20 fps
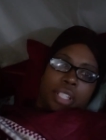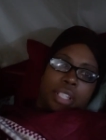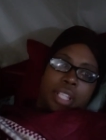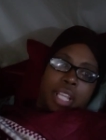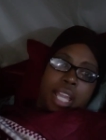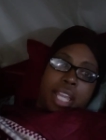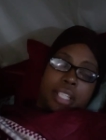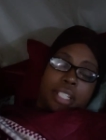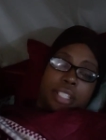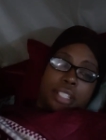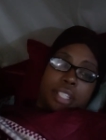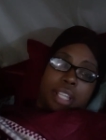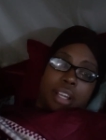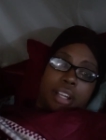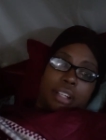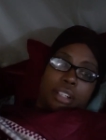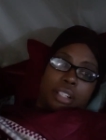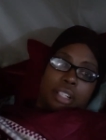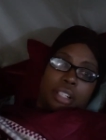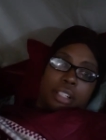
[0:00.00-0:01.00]
that is
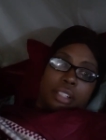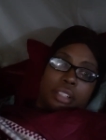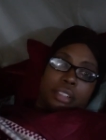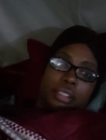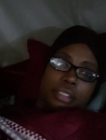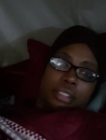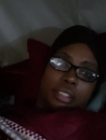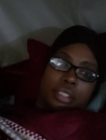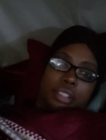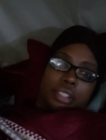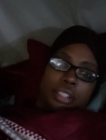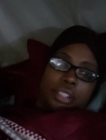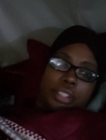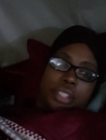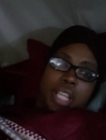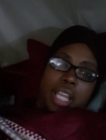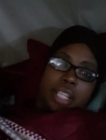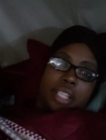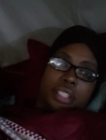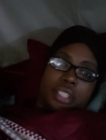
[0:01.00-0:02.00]
our uh,
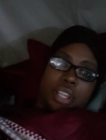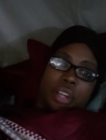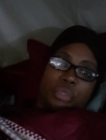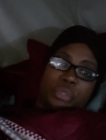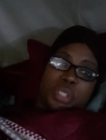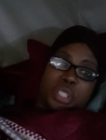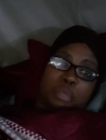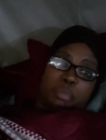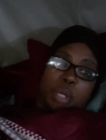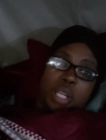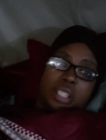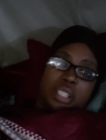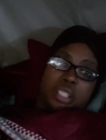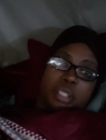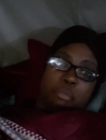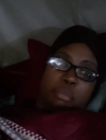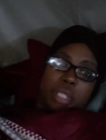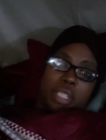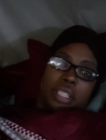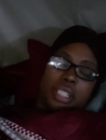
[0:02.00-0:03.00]
that is our
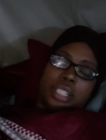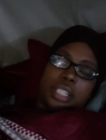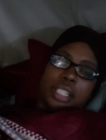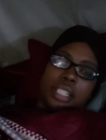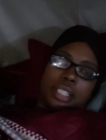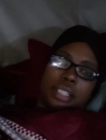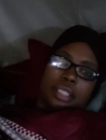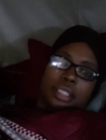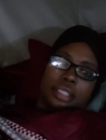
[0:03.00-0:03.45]
responsibility